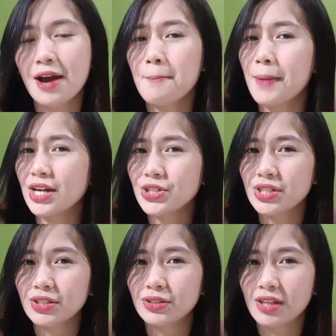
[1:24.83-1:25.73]
Passion na
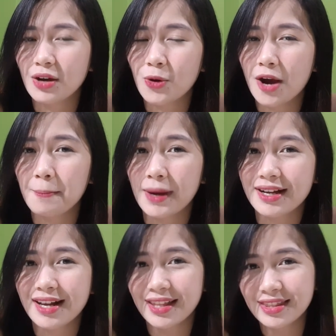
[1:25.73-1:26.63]
gud na ako ang
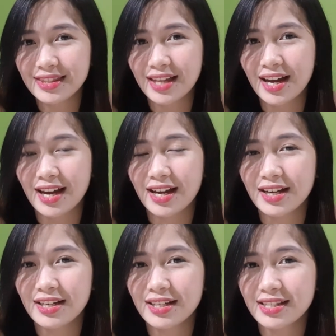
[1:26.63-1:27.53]
pagkanta
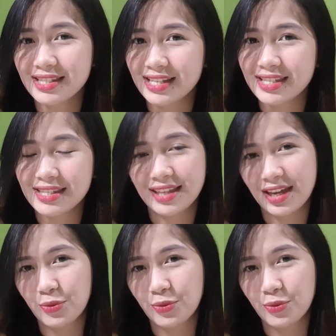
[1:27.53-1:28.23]
since day